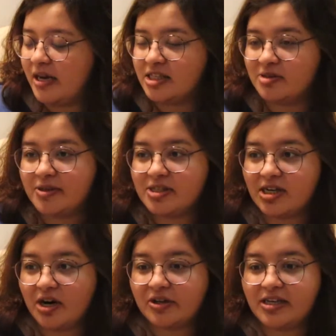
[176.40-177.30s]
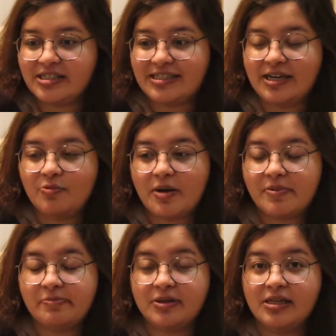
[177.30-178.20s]
Elizabeth Strauss, I see why
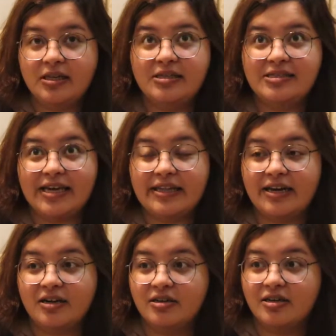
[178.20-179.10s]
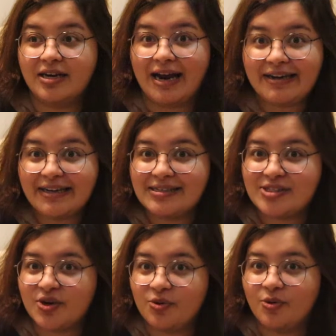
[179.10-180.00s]
people say that her writing
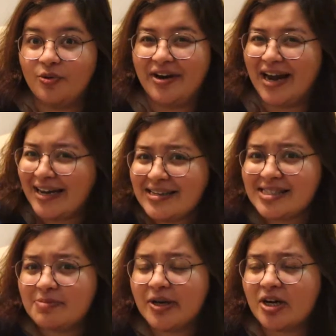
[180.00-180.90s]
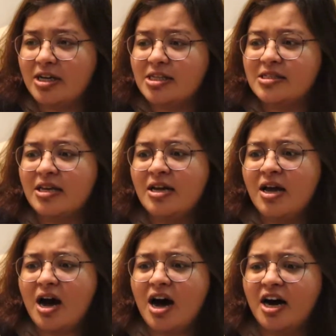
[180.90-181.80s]
is so nice, because
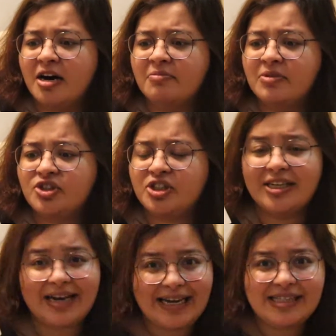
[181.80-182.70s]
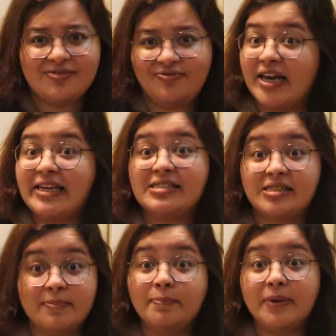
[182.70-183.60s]
she writes very
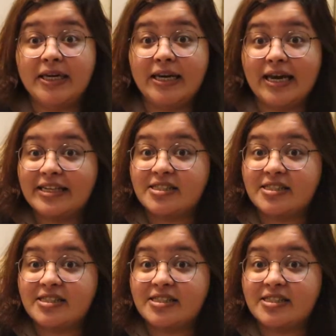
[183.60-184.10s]
simply. Like,